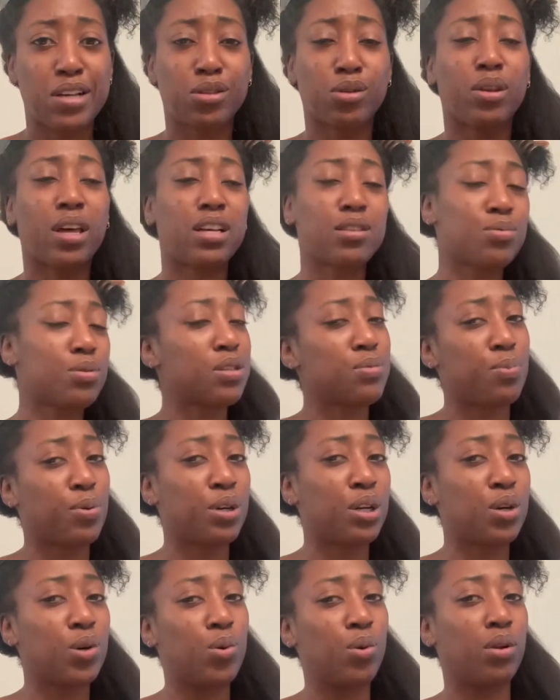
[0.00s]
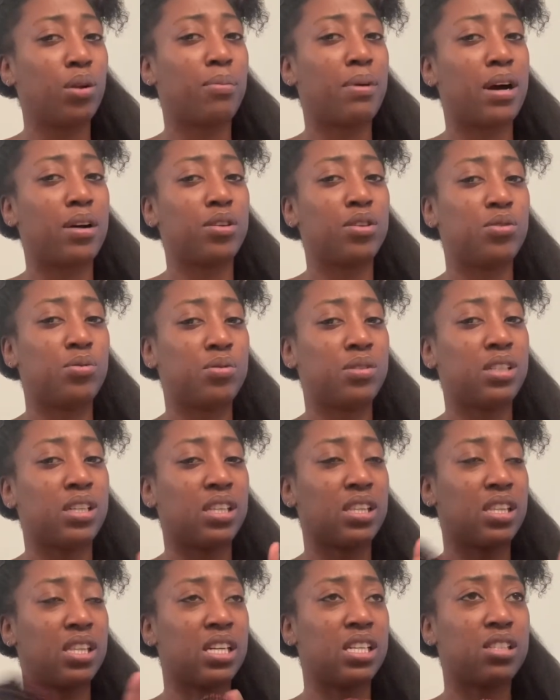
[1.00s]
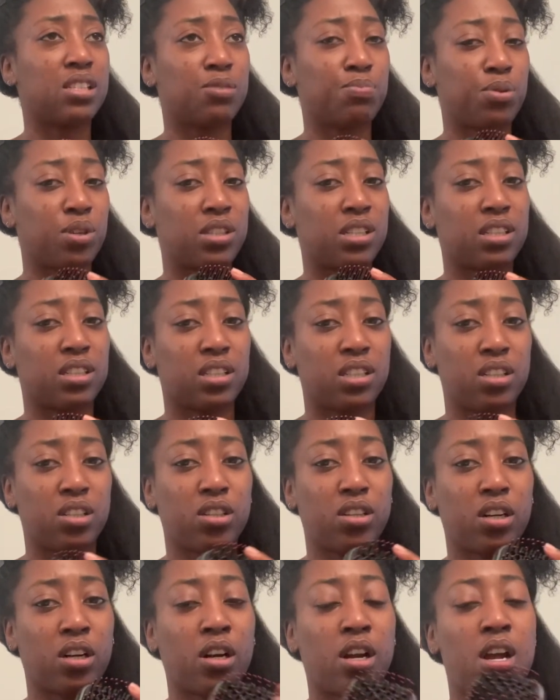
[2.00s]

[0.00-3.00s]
So that's what's pretty cool about using this particular